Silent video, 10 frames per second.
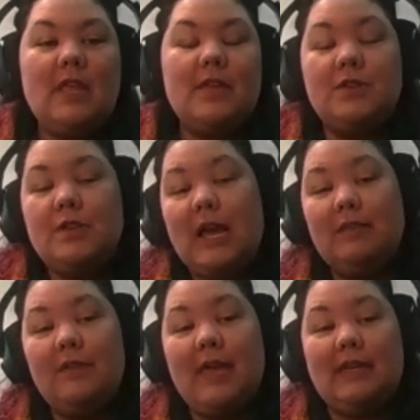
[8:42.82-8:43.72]
So you
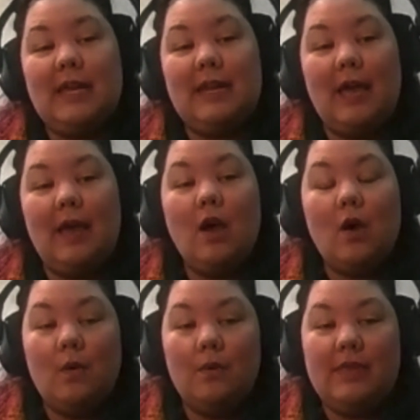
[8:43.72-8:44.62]
download that data.
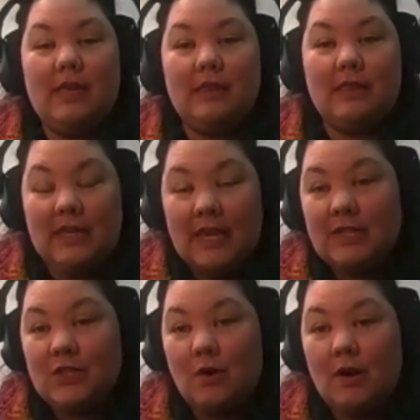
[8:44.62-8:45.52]
The
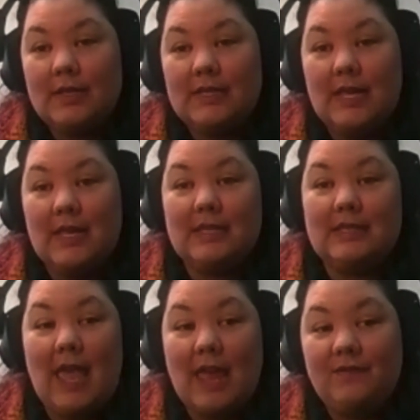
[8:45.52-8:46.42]
key source
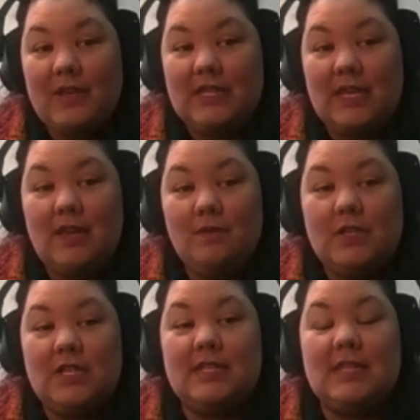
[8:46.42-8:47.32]
is NVD,
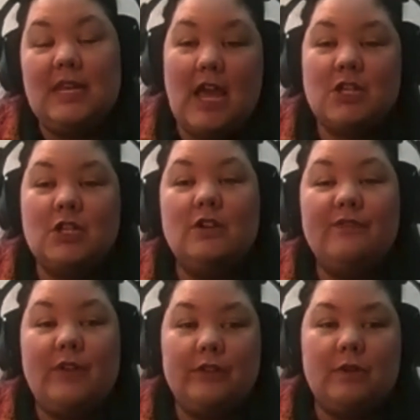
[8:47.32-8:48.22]
which is the
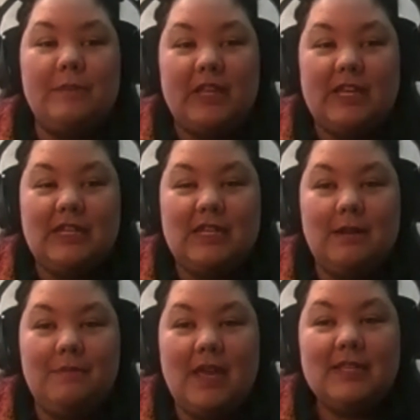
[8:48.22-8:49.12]
National Vulnerability
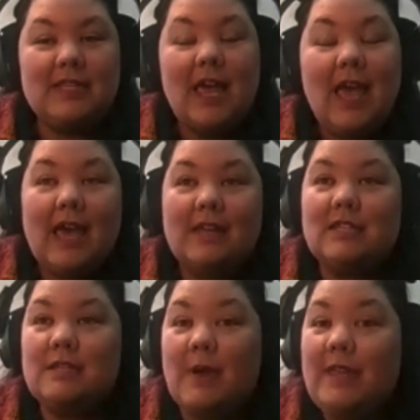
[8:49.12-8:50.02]
Database. And
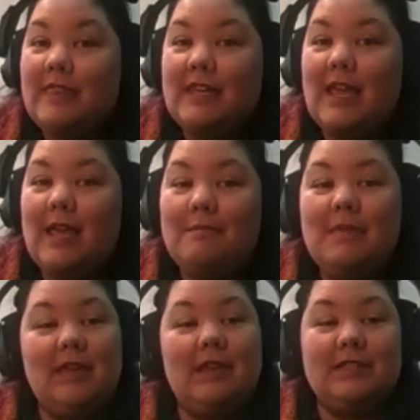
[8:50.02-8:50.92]
despite the name,
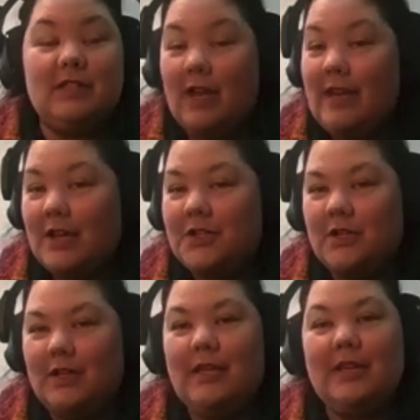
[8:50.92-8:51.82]
it is not
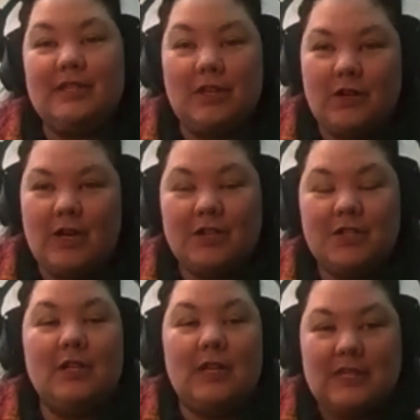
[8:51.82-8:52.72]
national, it is
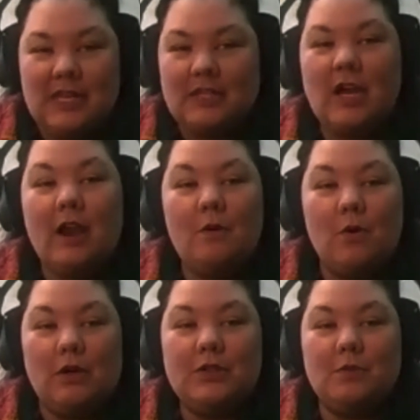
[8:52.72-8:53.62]
international. It is the entire
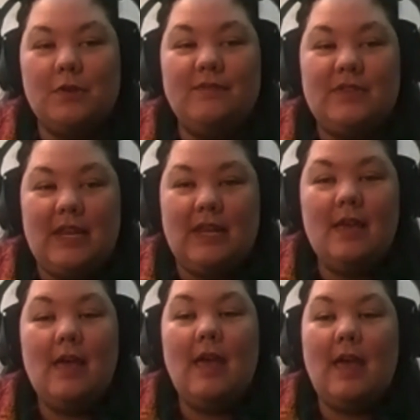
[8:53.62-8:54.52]
world's worth of
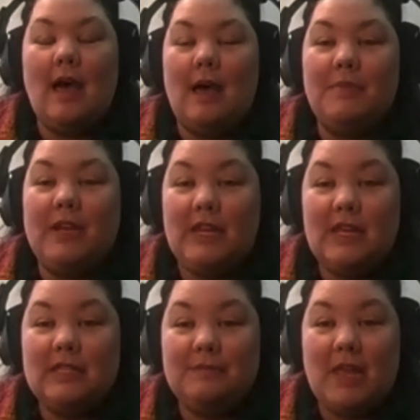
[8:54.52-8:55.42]
data, but it
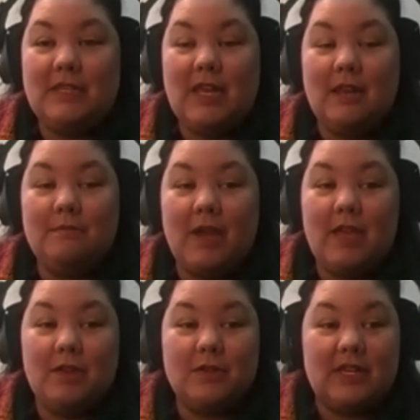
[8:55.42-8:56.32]
is maintained by
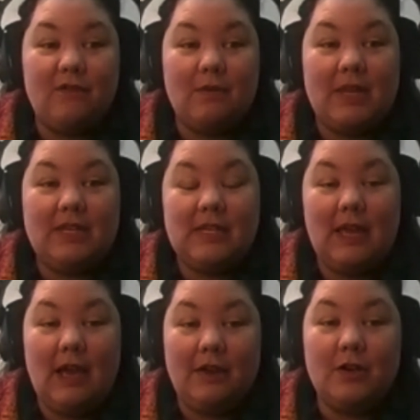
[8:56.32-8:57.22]
the US government
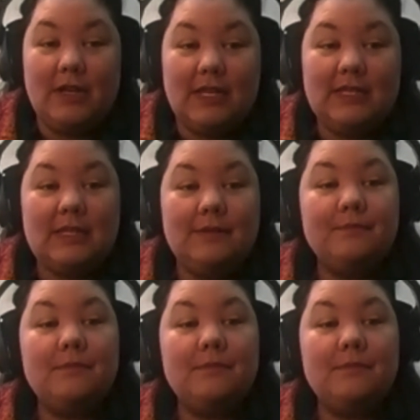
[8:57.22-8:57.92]
under NIST.